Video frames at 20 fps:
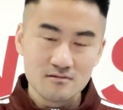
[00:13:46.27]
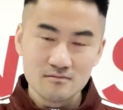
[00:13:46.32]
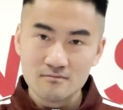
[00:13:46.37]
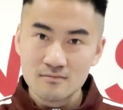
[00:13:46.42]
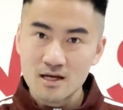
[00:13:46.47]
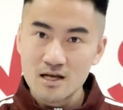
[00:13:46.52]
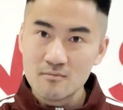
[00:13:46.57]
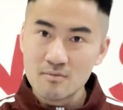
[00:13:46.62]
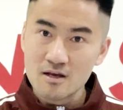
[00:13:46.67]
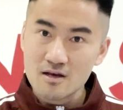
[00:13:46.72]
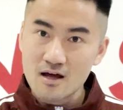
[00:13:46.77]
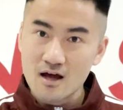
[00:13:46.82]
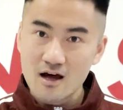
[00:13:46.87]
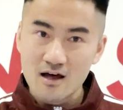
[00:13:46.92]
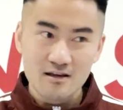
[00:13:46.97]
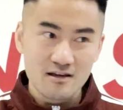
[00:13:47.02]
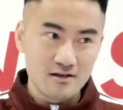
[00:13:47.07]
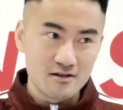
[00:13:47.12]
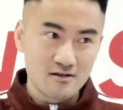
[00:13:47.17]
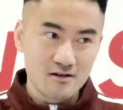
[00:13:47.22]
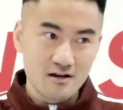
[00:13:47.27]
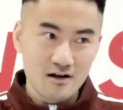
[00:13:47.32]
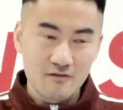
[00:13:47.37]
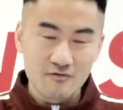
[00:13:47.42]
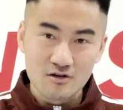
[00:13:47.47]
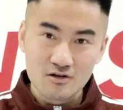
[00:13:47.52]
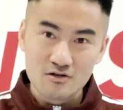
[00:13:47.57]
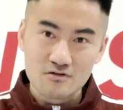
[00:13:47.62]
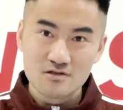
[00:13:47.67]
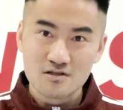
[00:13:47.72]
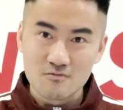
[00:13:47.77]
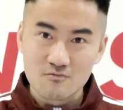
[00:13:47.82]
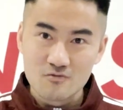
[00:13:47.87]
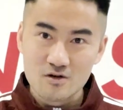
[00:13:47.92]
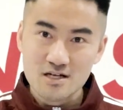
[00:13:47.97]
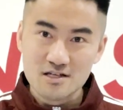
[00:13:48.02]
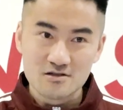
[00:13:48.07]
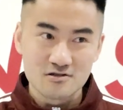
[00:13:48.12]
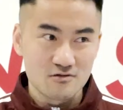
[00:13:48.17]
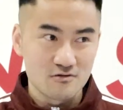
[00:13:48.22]
maybe not. Like, you're going to have to do some
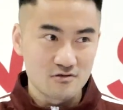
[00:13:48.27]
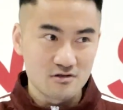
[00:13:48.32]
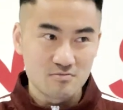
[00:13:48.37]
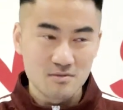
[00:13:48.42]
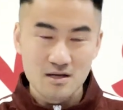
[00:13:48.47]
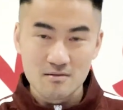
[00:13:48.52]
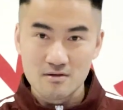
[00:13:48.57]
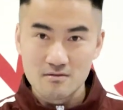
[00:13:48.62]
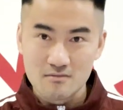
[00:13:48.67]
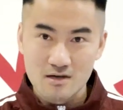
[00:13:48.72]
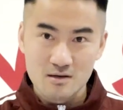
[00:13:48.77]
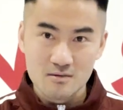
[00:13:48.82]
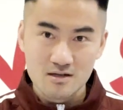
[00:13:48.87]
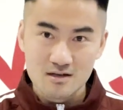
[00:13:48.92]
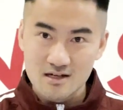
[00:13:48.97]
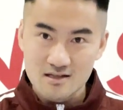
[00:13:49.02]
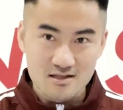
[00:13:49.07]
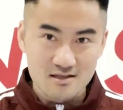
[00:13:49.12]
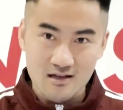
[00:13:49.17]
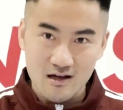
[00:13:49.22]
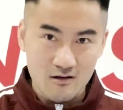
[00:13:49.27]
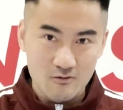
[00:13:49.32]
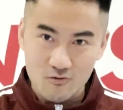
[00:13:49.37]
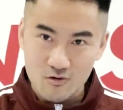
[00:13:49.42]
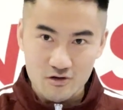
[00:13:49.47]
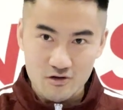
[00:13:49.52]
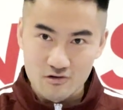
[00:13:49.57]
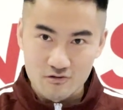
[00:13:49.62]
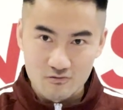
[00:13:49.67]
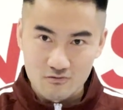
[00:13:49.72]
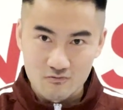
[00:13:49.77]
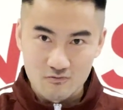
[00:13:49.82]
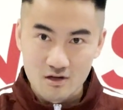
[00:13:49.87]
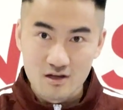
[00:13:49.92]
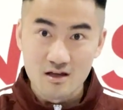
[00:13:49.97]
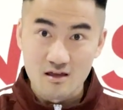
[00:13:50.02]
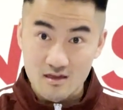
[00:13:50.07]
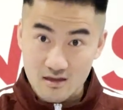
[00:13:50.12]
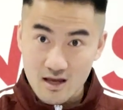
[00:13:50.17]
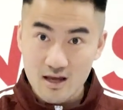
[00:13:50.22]
research. Maybe that's not what you
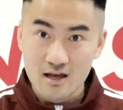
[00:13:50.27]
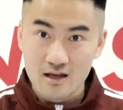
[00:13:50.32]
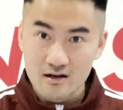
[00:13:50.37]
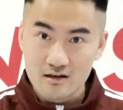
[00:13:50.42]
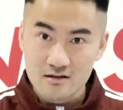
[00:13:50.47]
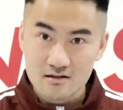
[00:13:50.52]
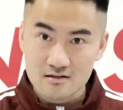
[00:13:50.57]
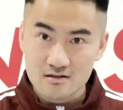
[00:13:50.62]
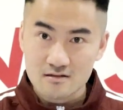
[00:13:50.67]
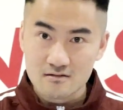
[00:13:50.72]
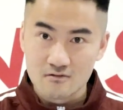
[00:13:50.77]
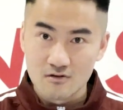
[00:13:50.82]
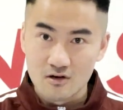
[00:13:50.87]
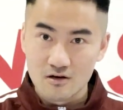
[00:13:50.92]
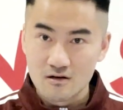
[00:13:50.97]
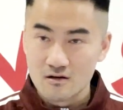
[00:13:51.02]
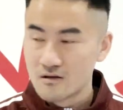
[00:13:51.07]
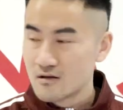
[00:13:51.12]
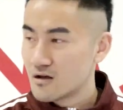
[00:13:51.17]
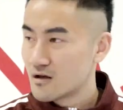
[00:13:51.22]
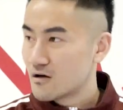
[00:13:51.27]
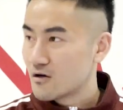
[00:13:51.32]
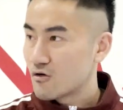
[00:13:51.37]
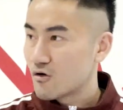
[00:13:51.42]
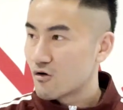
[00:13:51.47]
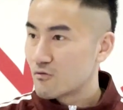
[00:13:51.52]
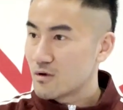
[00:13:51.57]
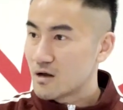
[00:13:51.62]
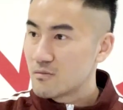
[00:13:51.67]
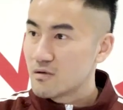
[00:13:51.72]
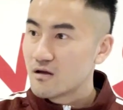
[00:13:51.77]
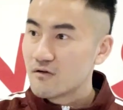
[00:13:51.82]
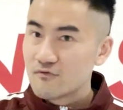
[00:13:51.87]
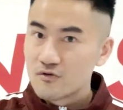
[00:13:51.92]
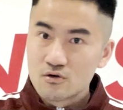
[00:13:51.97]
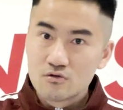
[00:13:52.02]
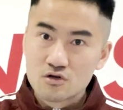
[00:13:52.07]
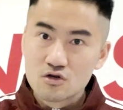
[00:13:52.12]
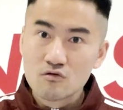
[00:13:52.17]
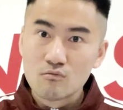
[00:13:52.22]
really think it is, right? Or maybe if
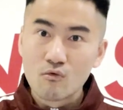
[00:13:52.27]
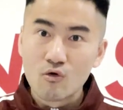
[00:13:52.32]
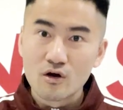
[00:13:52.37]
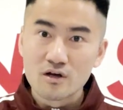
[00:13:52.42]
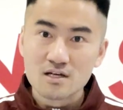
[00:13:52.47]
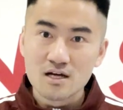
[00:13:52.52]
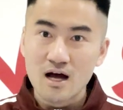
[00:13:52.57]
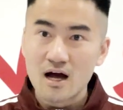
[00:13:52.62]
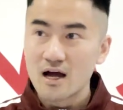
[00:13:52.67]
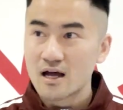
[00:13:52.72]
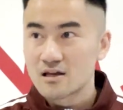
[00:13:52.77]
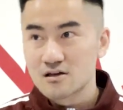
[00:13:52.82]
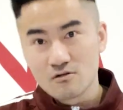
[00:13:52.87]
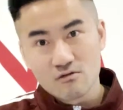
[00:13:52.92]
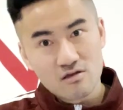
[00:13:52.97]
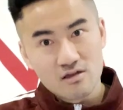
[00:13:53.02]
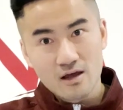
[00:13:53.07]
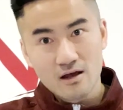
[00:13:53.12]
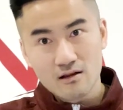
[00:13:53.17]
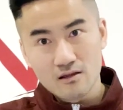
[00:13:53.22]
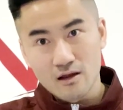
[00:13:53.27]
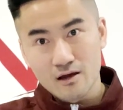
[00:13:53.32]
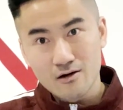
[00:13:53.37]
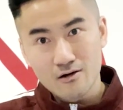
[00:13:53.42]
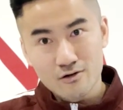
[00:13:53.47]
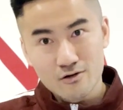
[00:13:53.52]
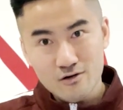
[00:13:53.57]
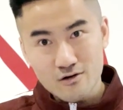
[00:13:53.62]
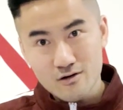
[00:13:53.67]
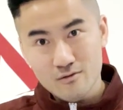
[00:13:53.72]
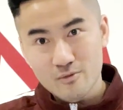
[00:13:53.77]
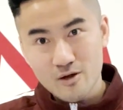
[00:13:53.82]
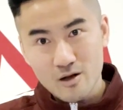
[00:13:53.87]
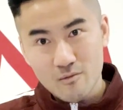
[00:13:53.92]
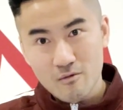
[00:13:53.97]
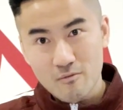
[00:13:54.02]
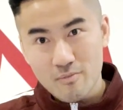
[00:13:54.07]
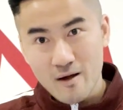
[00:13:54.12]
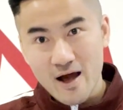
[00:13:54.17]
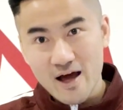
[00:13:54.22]
you do Muay Thai and you think like, oh, you're going to
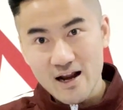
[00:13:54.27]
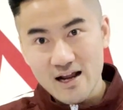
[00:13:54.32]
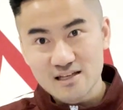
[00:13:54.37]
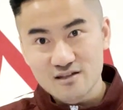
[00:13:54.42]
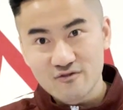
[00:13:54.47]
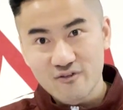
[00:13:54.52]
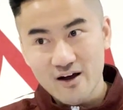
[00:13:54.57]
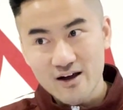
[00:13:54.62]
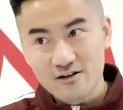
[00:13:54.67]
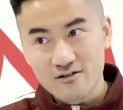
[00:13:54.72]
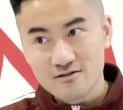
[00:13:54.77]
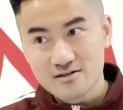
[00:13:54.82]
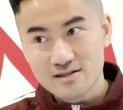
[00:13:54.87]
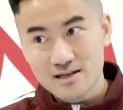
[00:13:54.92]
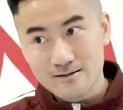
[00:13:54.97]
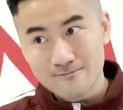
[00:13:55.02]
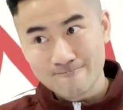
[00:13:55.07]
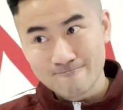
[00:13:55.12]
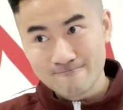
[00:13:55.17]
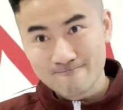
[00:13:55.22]
become a badass fighter, it's like,